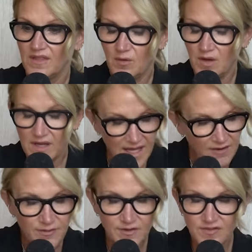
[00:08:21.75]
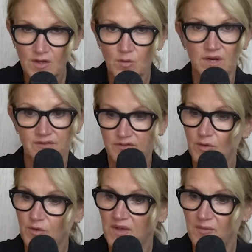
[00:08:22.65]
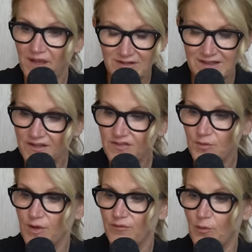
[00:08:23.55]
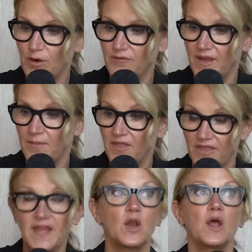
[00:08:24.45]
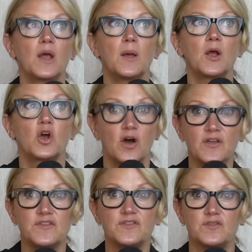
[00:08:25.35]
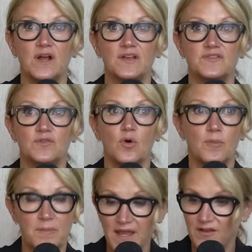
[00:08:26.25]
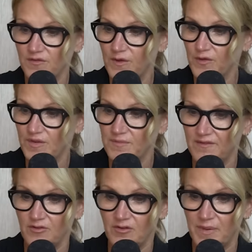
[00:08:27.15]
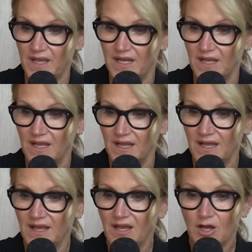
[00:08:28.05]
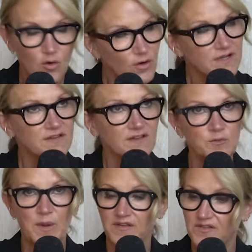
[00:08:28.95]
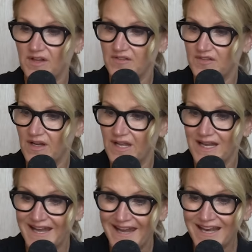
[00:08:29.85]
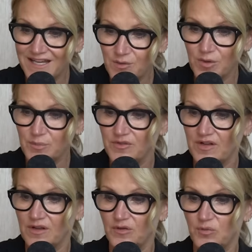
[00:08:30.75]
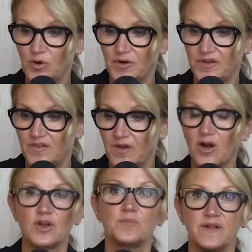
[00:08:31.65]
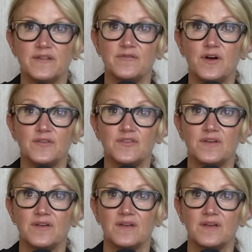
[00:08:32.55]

that every single one of us, you and me, we have at least three or four of them that causes stress or make us feel some level of pain. According to this Penn State study, 91% of those worries are completely false.